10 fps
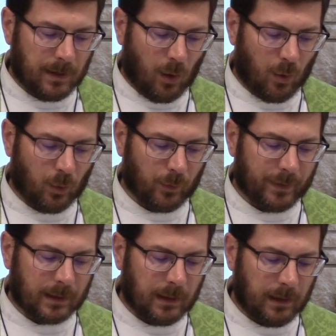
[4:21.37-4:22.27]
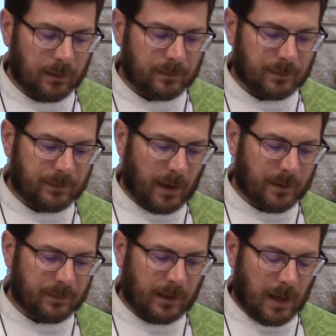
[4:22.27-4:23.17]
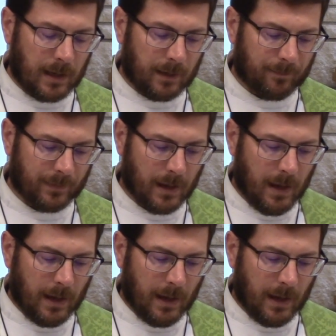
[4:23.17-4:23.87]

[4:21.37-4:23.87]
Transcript: behold, the king's sons came